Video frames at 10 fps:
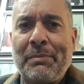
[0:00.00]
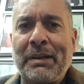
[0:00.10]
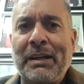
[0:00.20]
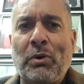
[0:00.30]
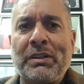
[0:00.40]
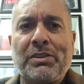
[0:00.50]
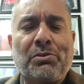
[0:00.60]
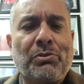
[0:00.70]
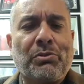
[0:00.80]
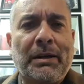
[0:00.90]
and I wanted
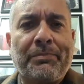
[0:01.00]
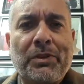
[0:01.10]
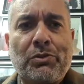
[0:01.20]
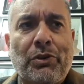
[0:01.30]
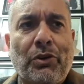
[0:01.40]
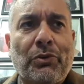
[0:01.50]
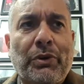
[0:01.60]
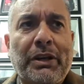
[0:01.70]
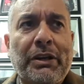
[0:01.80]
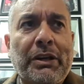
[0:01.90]
to know
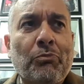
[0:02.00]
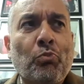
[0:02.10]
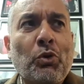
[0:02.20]
in